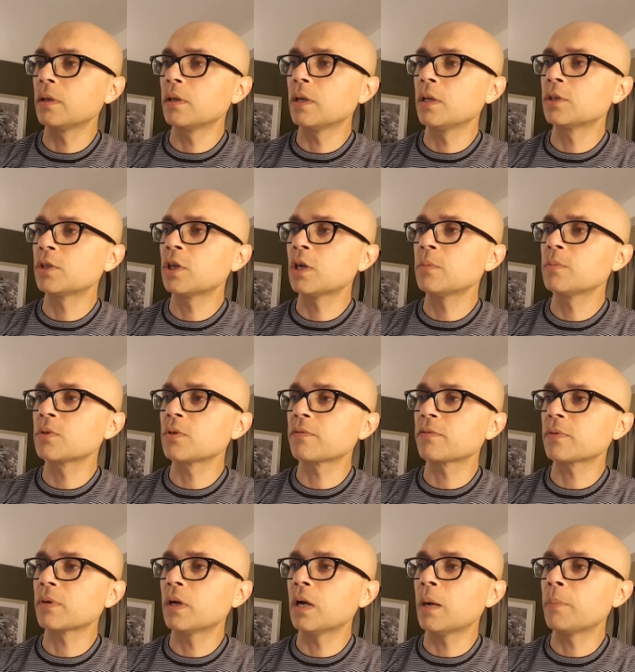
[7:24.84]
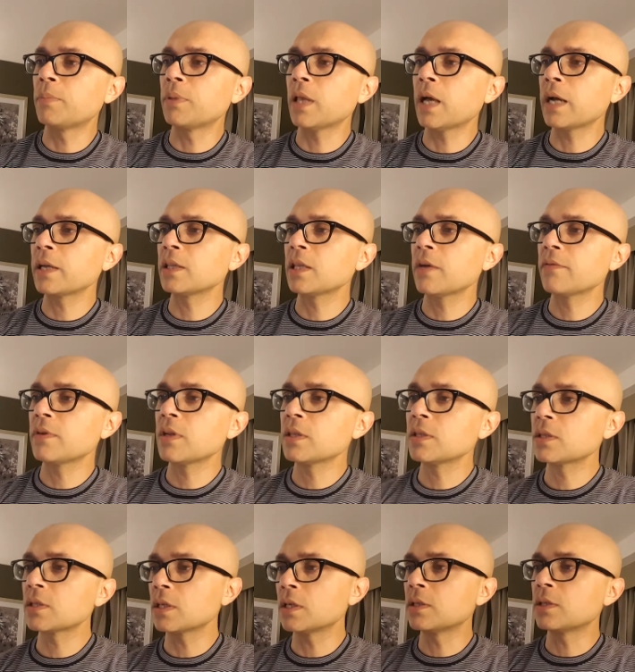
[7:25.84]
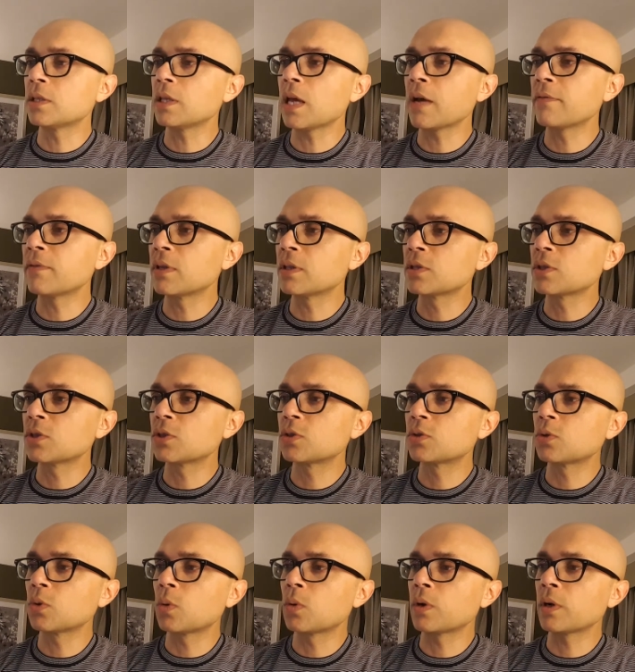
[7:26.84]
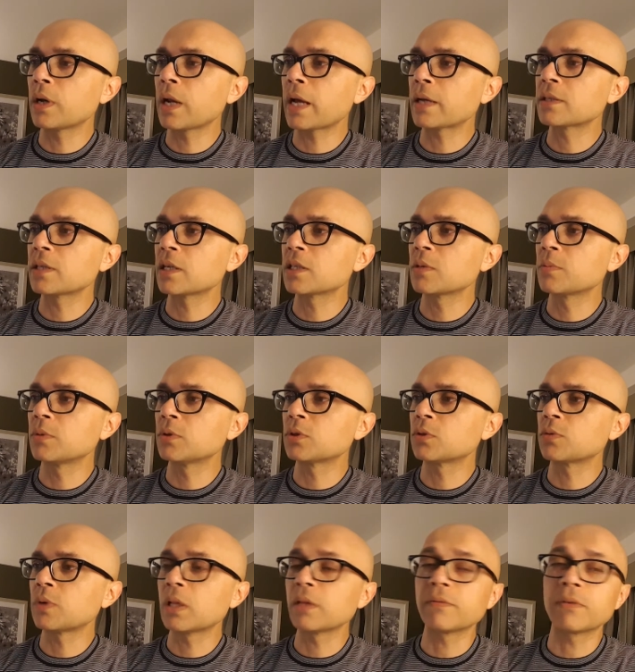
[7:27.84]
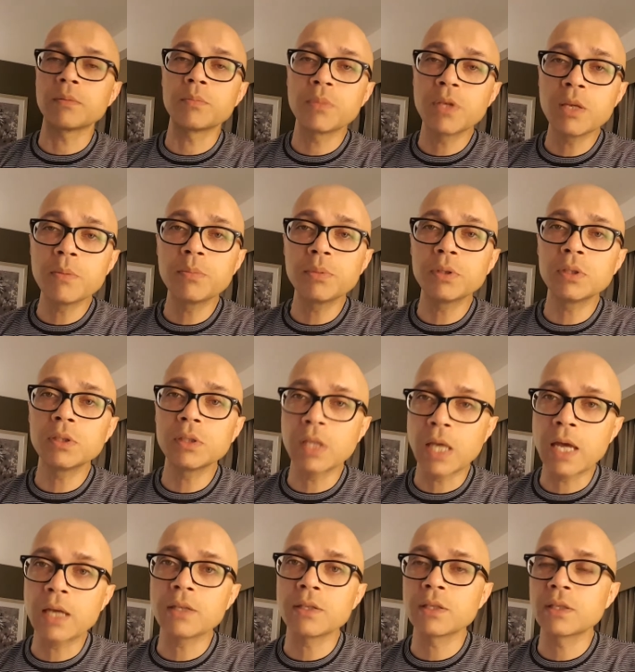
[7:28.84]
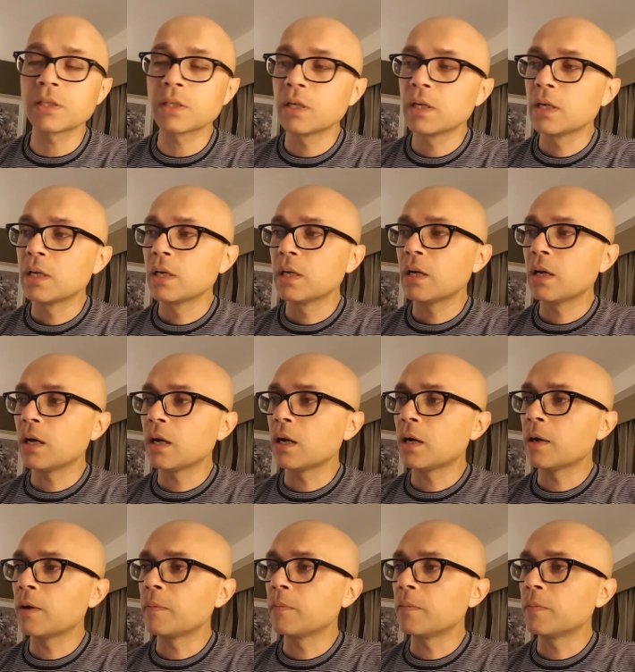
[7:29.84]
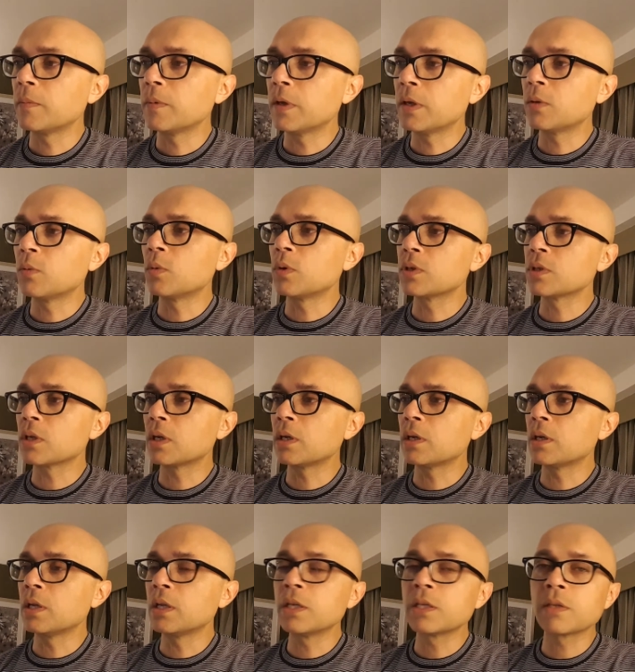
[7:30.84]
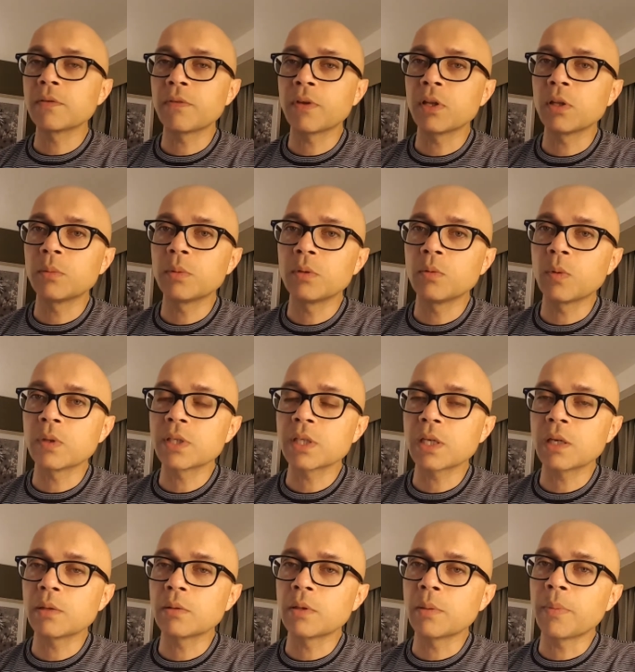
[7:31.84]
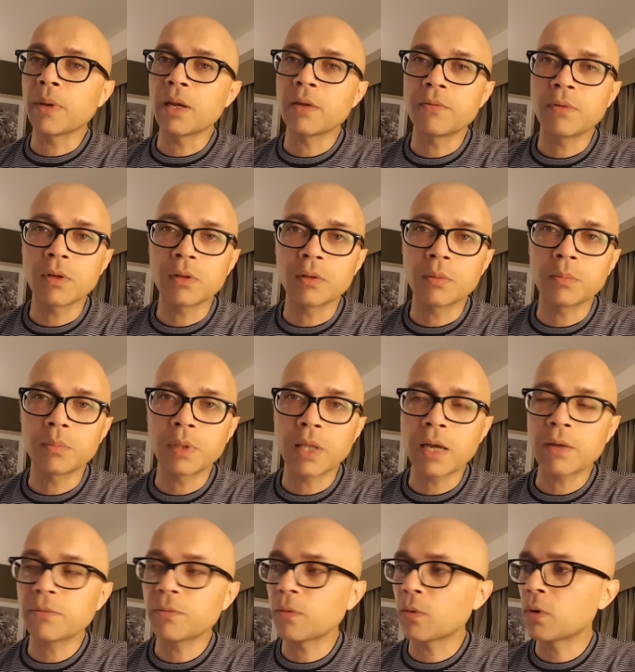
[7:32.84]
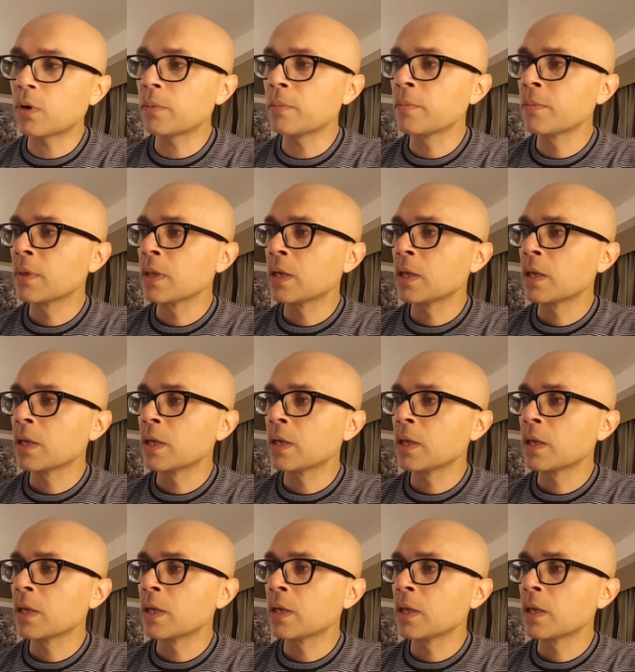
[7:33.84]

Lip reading: in terms of applying the evidence, is the evidence stored and accessible to relevant people? Yes. It is available, once again, the benefit of the platform.